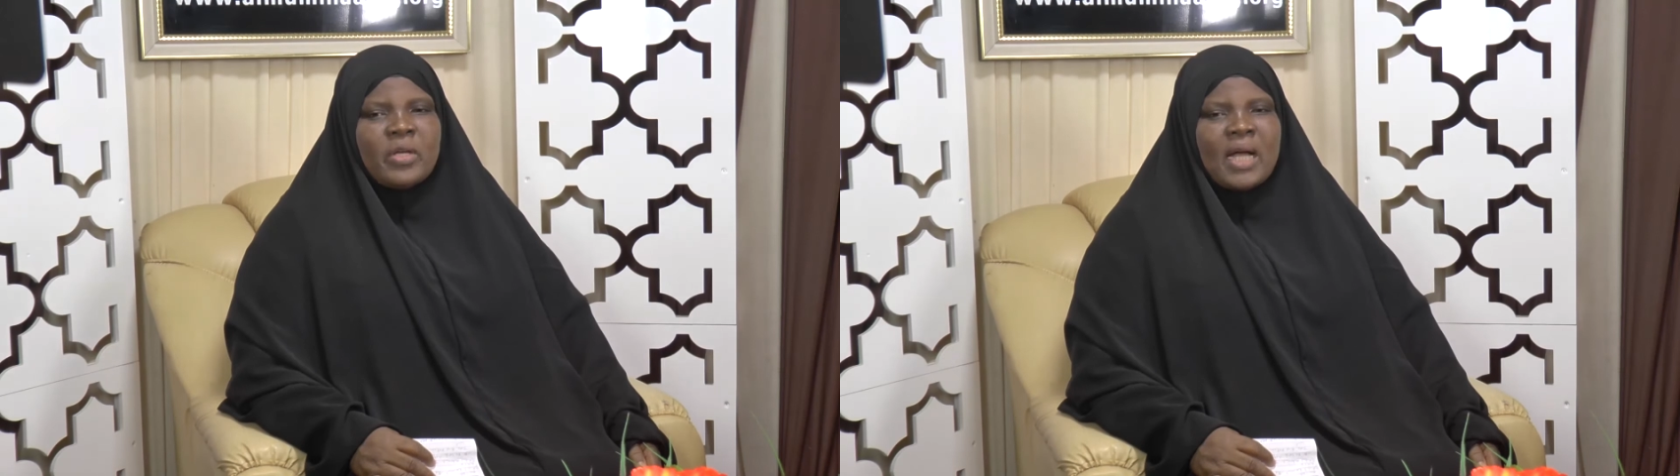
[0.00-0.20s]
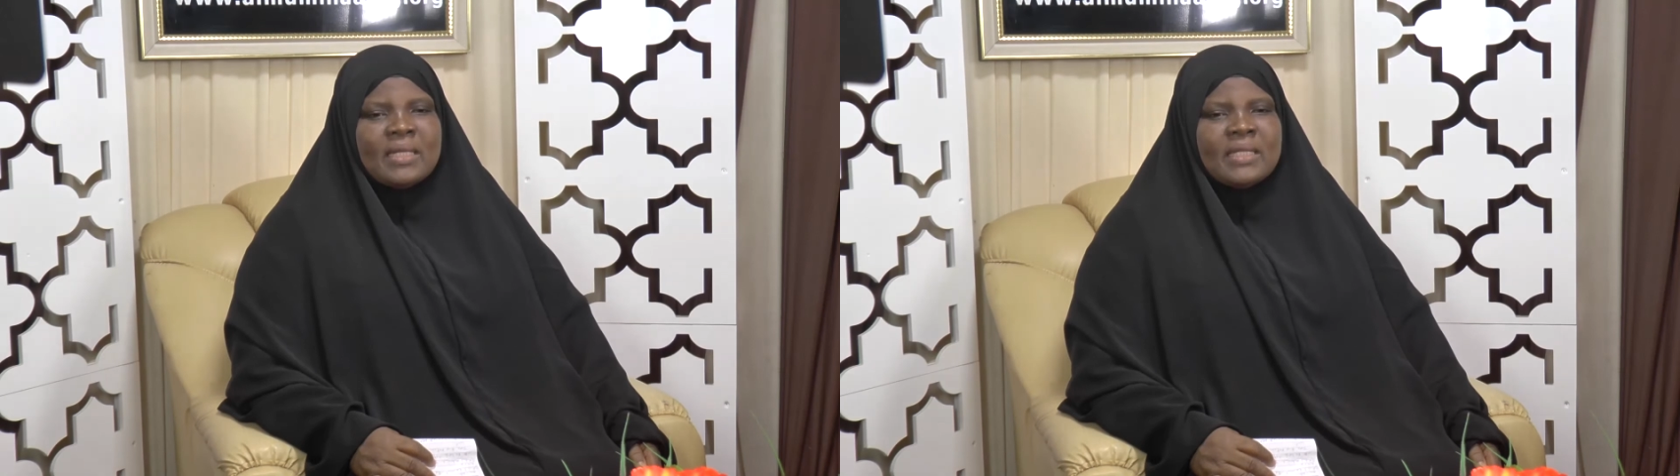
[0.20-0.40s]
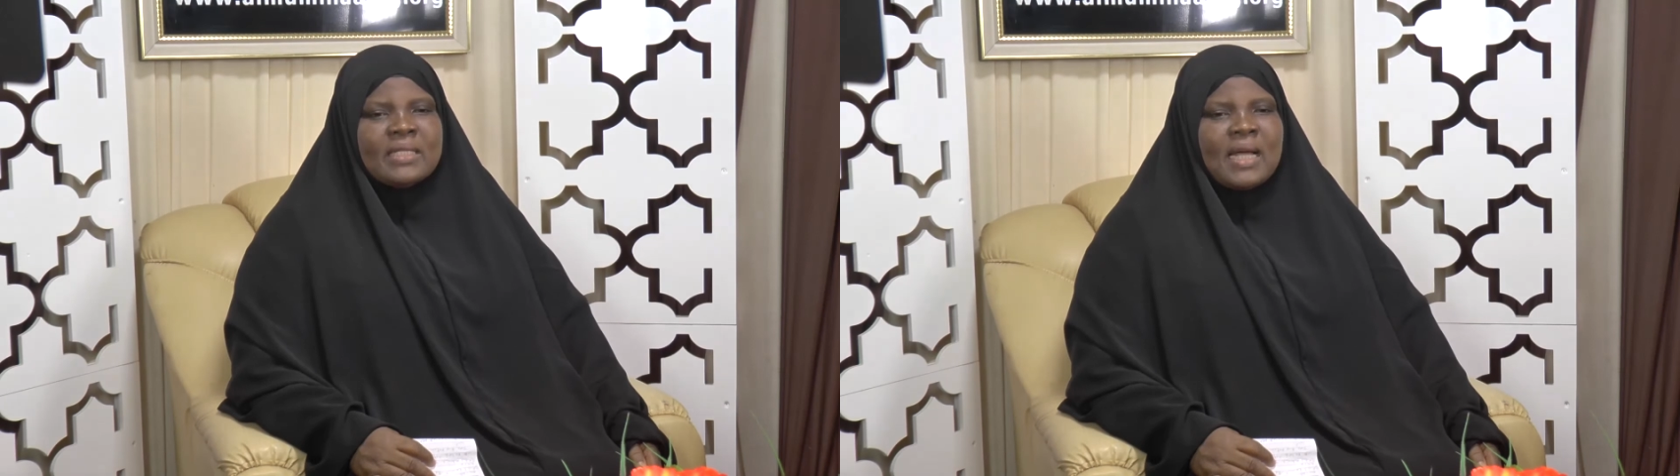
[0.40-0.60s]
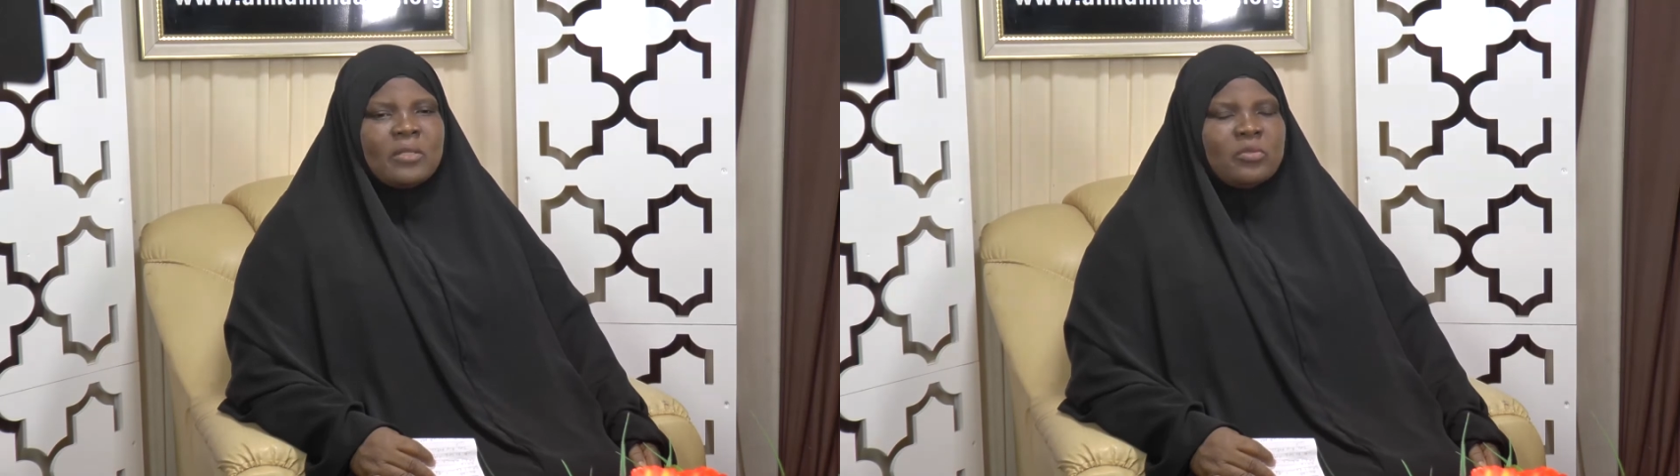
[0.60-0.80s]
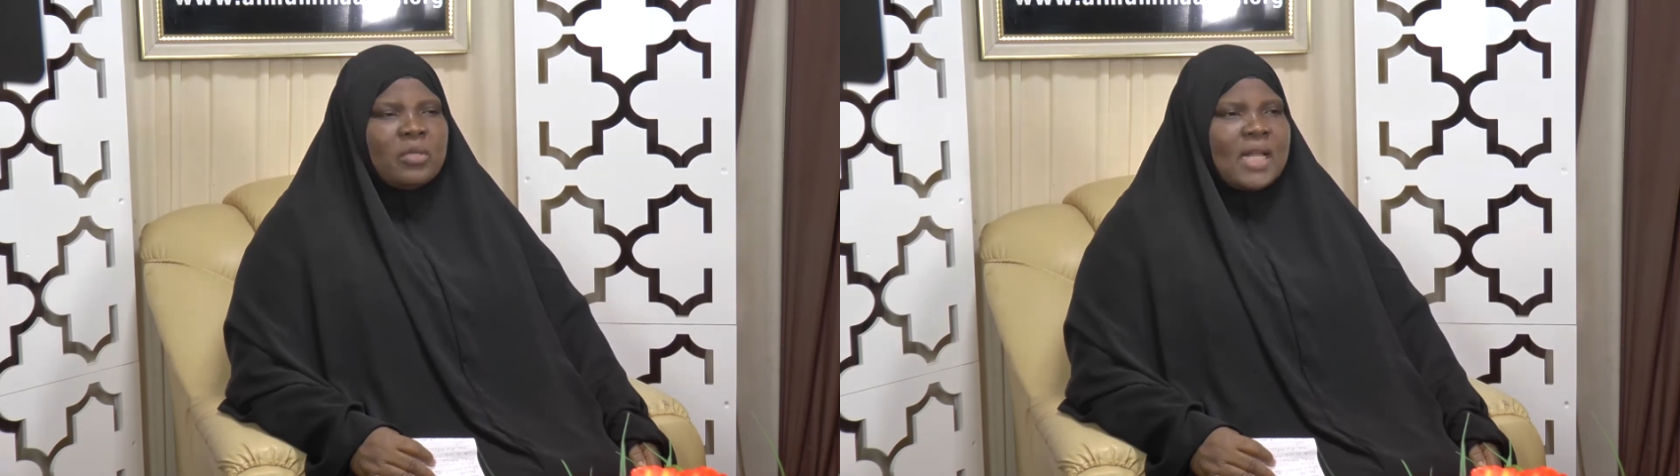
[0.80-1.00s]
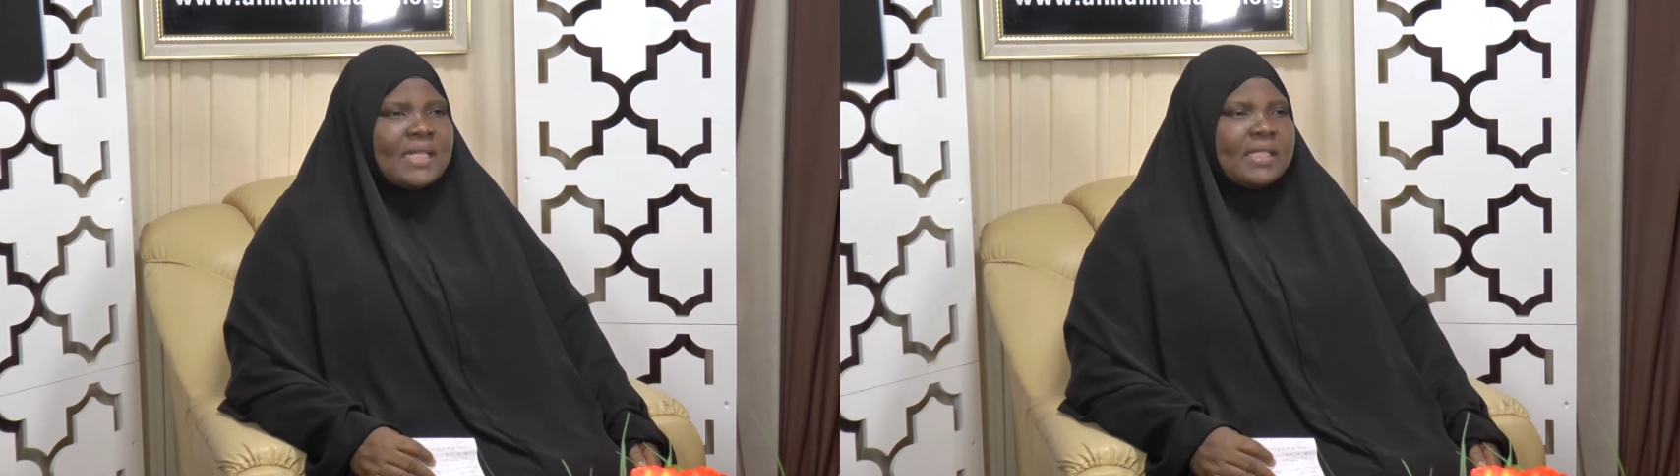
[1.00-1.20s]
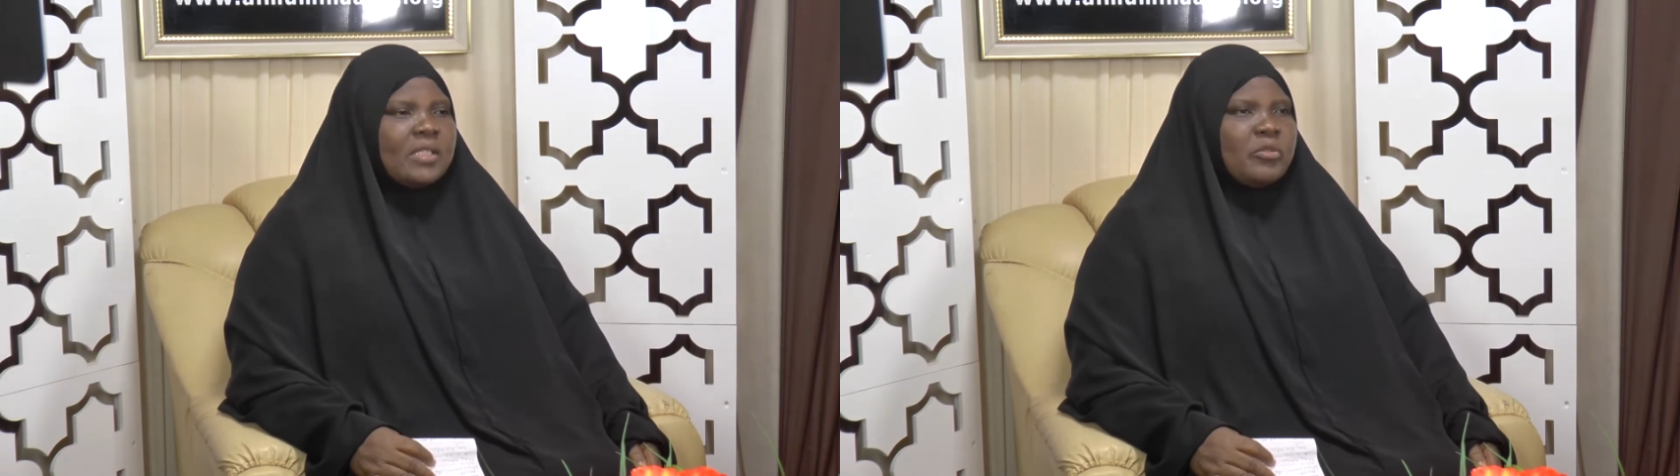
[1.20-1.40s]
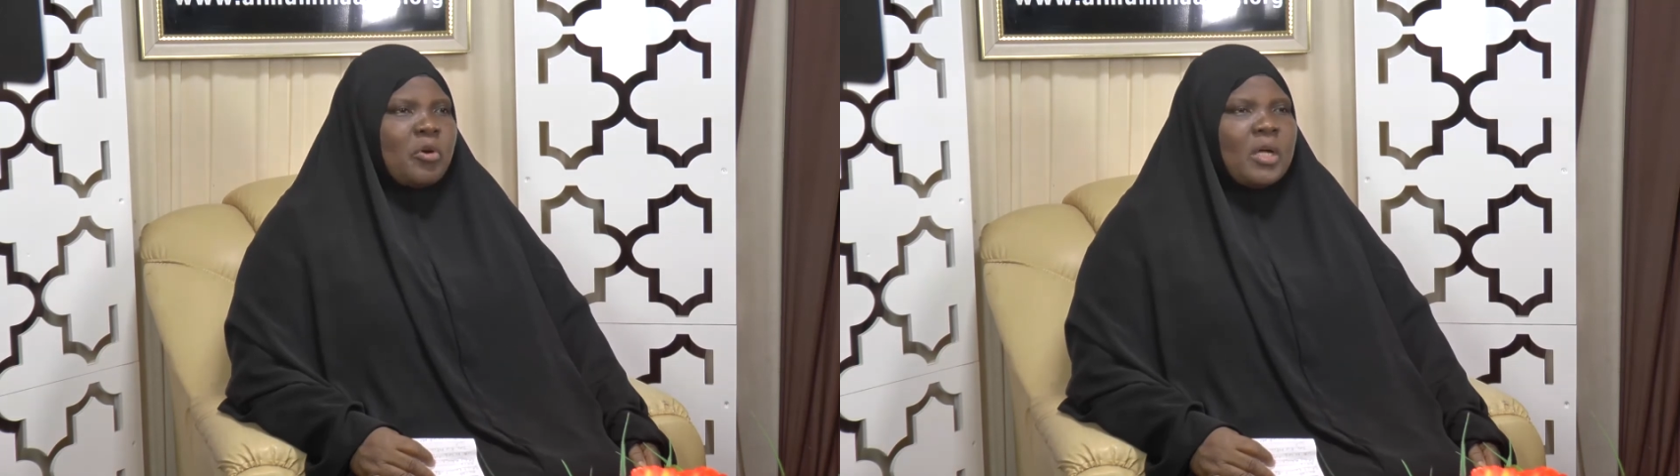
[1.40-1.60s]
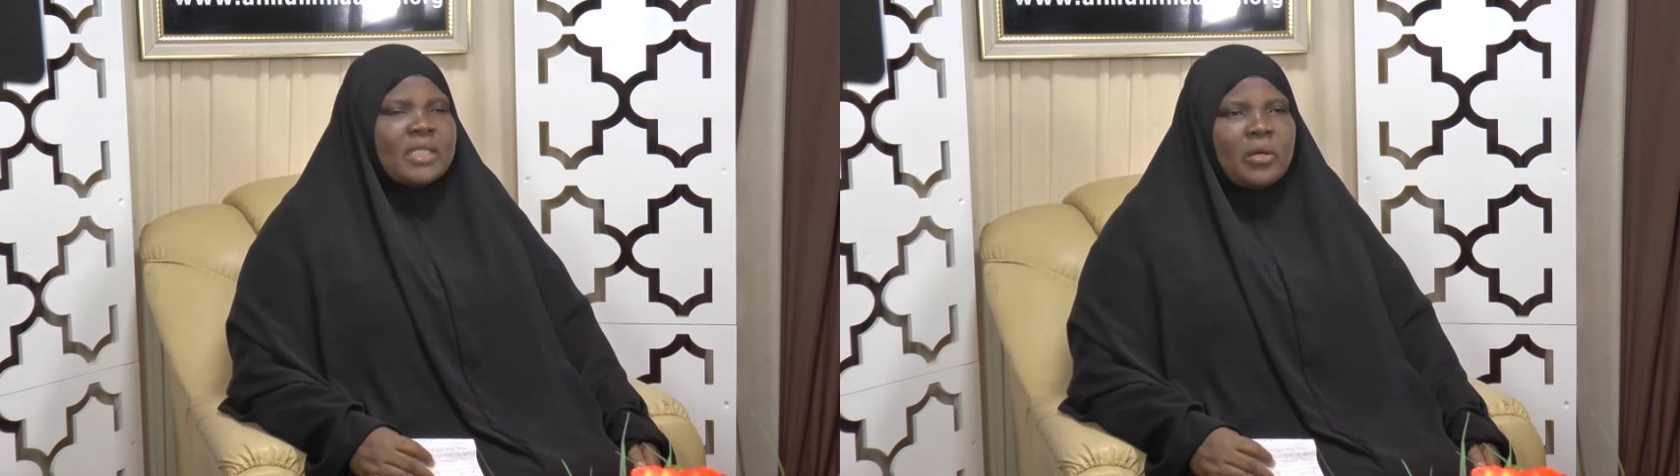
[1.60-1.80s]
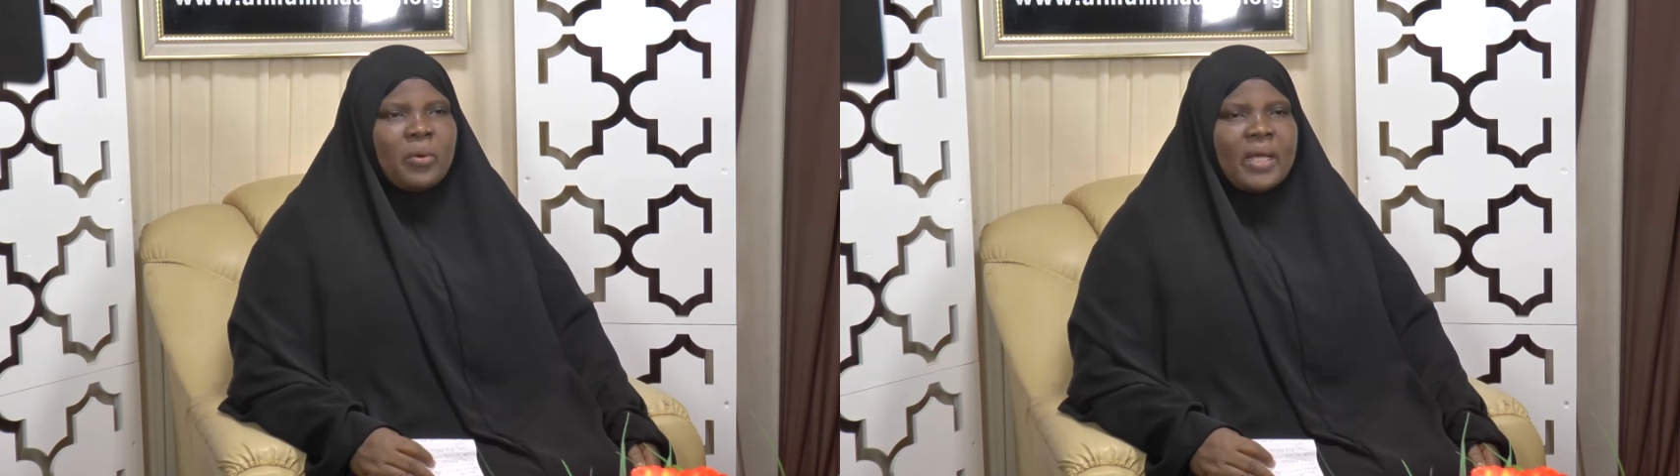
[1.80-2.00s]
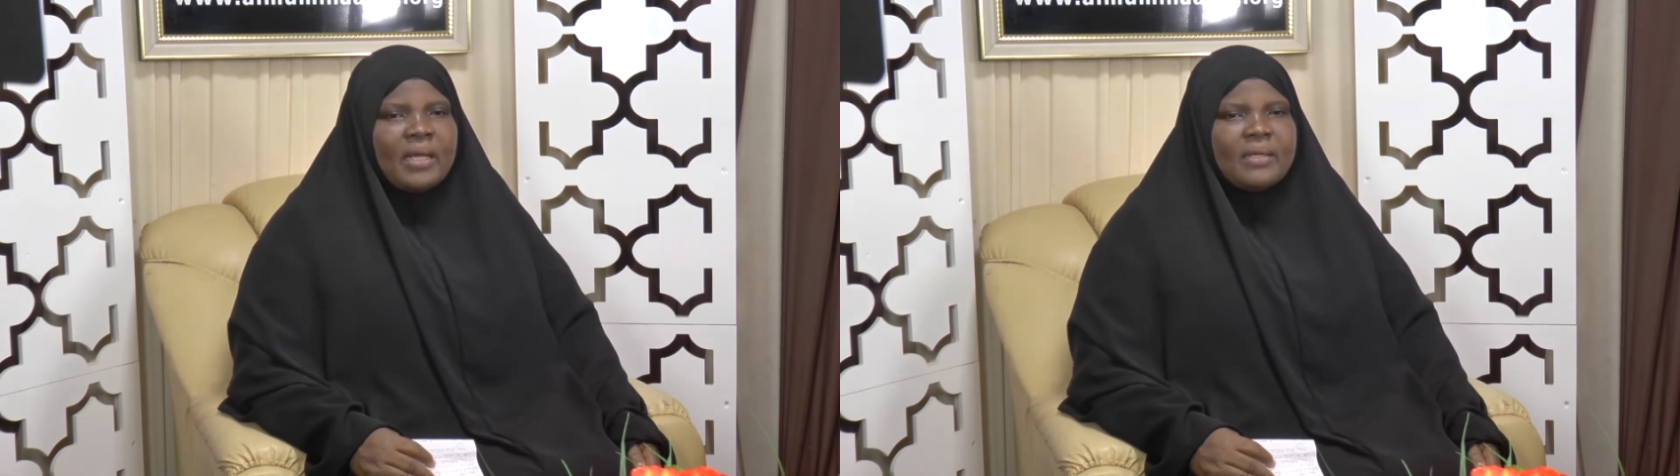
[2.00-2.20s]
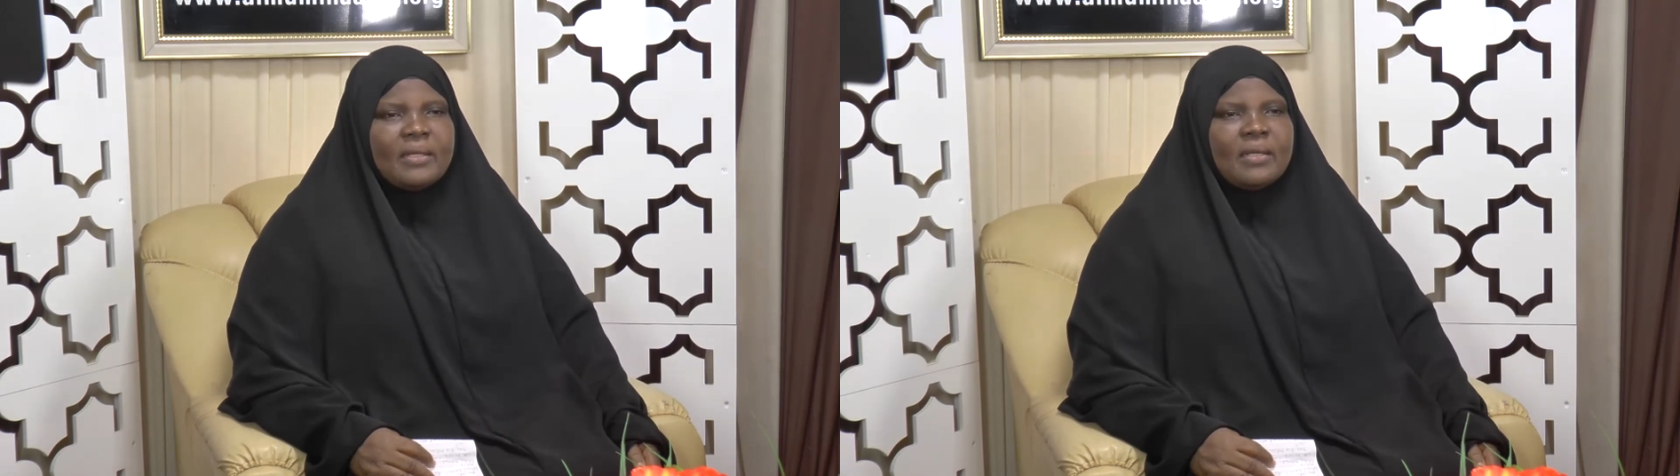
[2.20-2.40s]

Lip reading: you can decide to let it rot away